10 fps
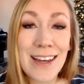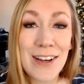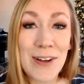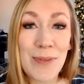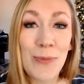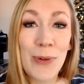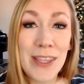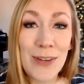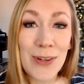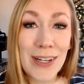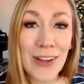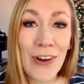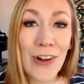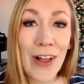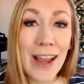when they were going to
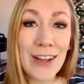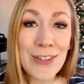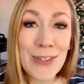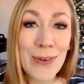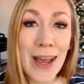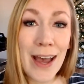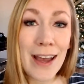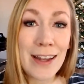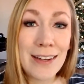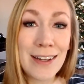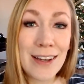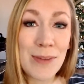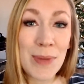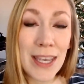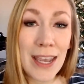call. I also had
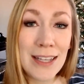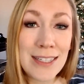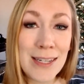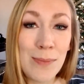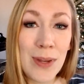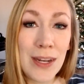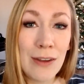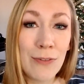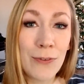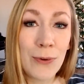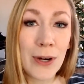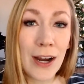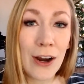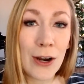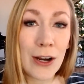a case team meeting for
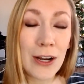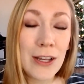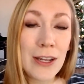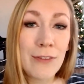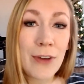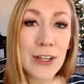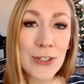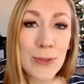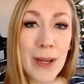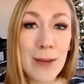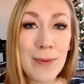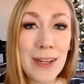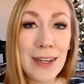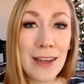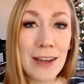our foster
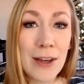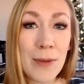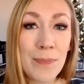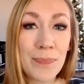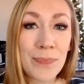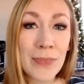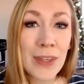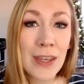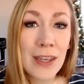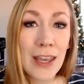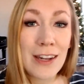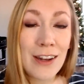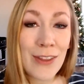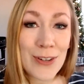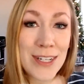baby in
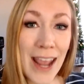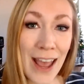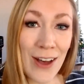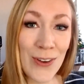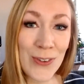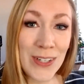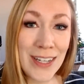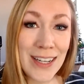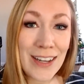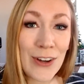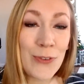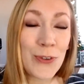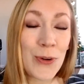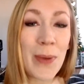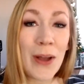another town
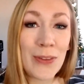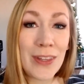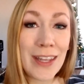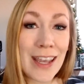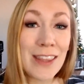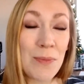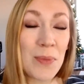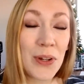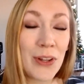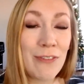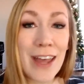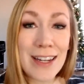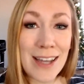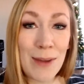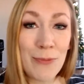over about like in the middle of
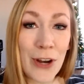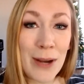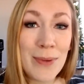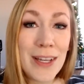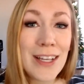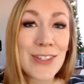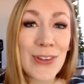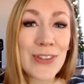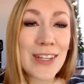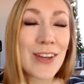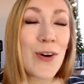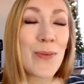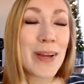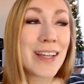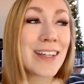that time frame. So I was like,
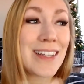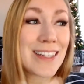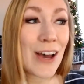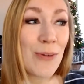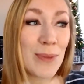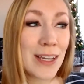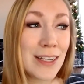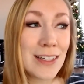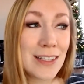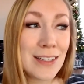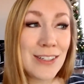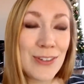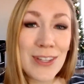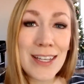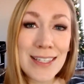oh my goodness, how am I gonna
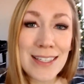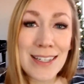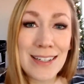do this